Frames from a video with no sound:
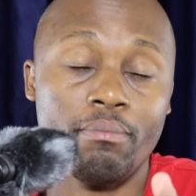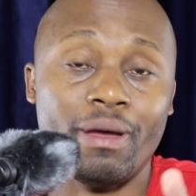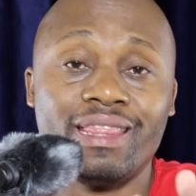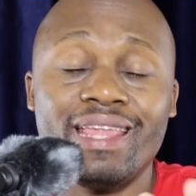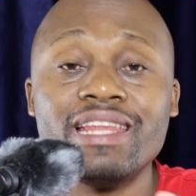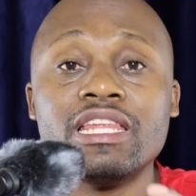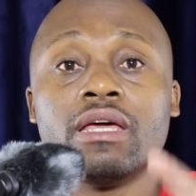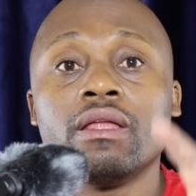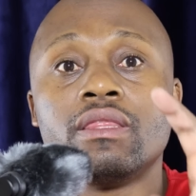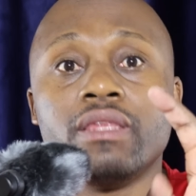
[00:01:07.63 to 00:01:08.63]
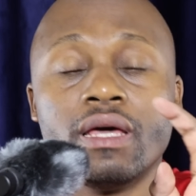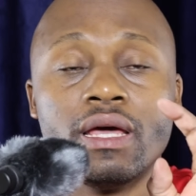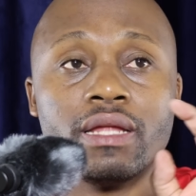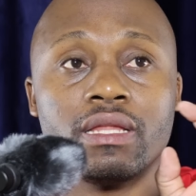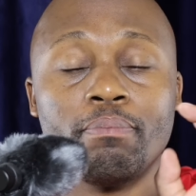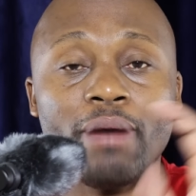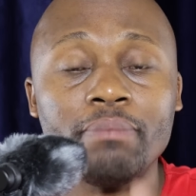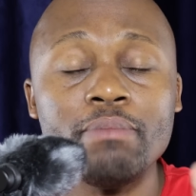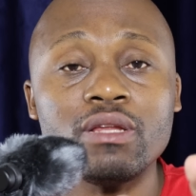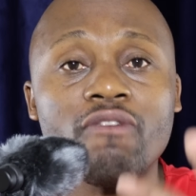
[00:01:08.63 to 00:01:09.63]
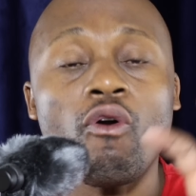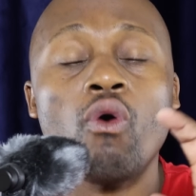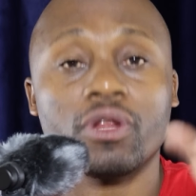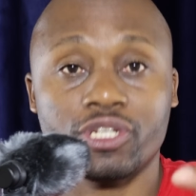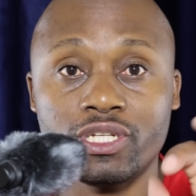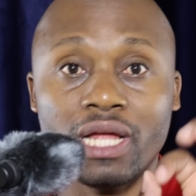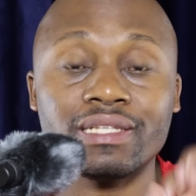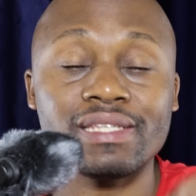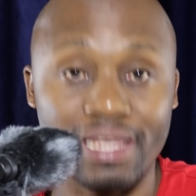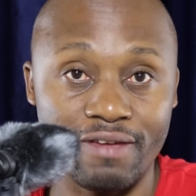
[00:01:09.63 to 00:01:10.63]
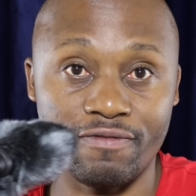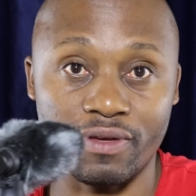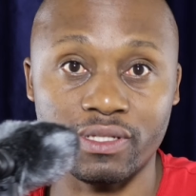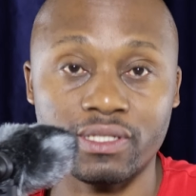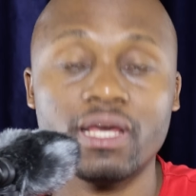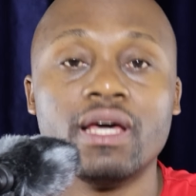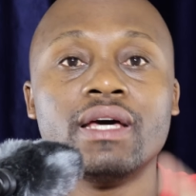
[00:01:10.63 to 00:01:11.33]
but then the Department of Correctional Service